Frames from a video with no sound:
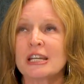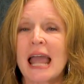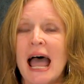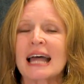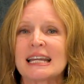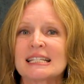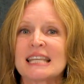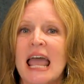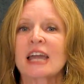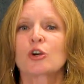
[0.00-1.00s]
had
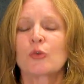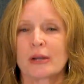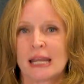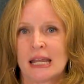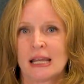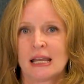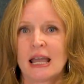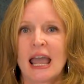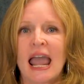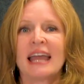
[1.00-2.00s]
integrity,
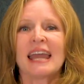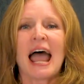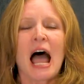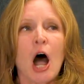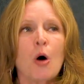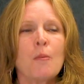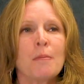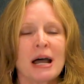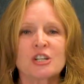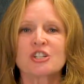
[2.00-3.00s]
and how
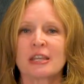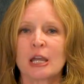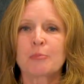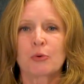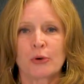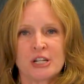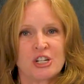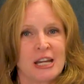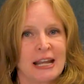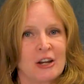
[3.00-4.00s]
much they
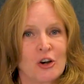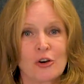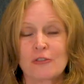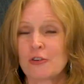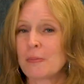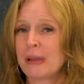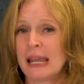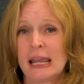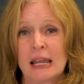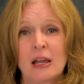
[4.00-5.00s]
appreciated her for
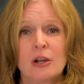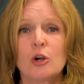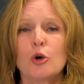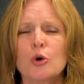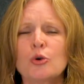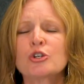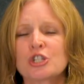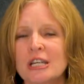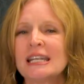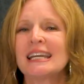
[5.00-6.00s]
being who
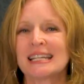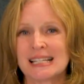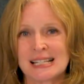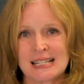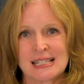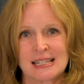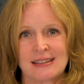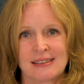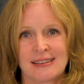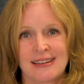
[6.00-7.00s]
she is.
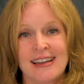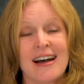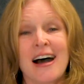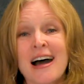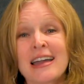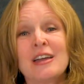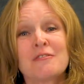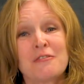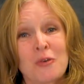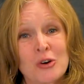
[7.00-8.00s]
I am
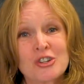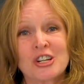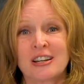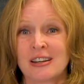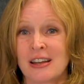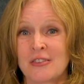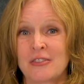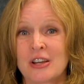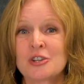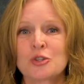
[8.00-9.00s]
fortunate enough
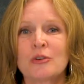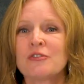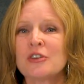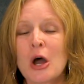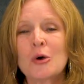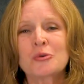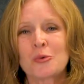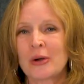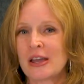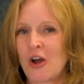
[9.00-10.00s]
to have known
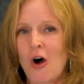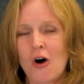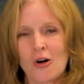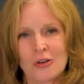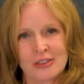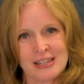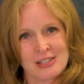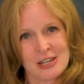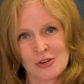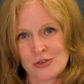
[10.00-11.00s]
Gwen all
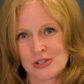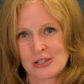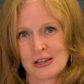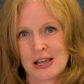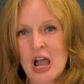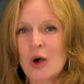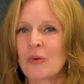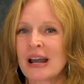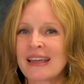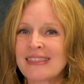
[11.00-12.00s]
these years.
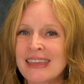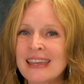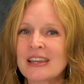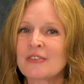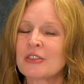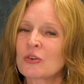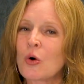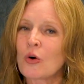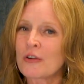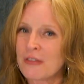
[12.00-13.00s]
When I think of the
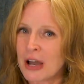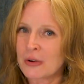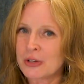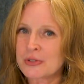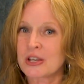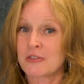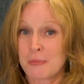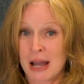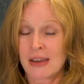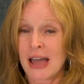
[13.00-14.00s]
core values of
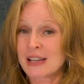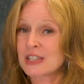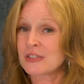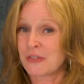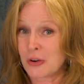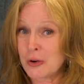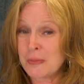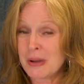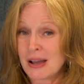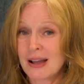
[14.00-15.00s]
my last firm,
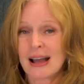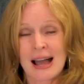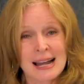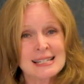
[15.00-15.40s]
I